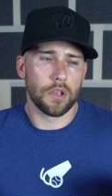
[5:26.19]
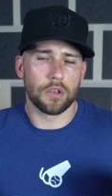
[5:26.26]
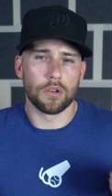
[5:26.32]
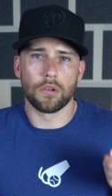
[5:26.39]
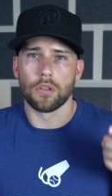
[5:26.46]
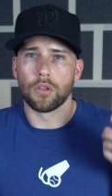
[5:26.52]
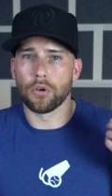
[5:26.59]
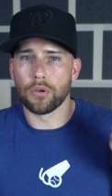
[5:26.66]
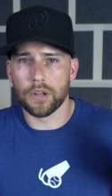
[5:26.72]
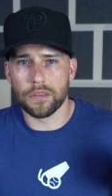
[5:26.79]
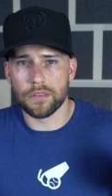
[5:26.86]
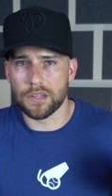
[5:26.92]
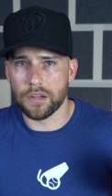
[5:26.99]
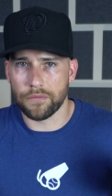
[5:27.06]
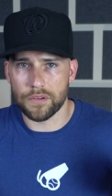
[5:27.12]
You know,
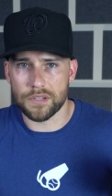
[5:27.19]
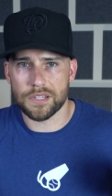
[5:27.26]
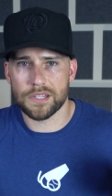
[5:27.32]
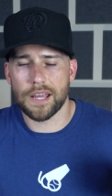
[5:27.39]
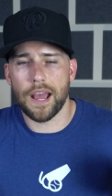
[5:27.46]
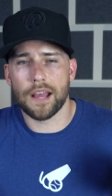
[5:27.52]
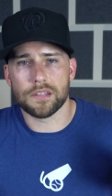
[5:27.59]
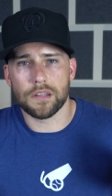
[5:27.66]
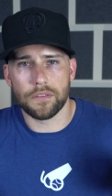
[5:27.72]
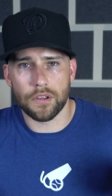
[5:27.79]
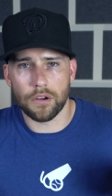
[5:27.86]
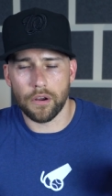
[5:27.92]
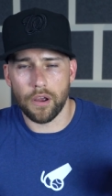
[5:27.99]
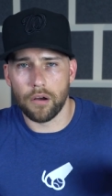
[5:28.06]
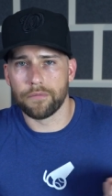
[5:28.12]
learning the different stats I
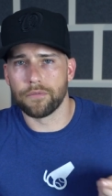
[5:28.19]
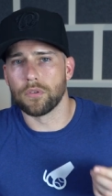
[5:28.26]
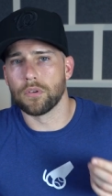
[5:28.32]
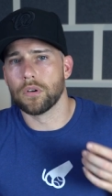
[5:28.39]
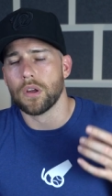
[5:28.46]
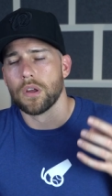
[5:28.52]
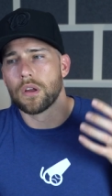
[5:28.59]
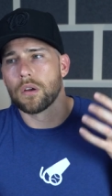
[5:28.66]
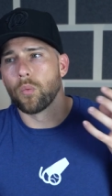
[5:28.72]
think are helpful.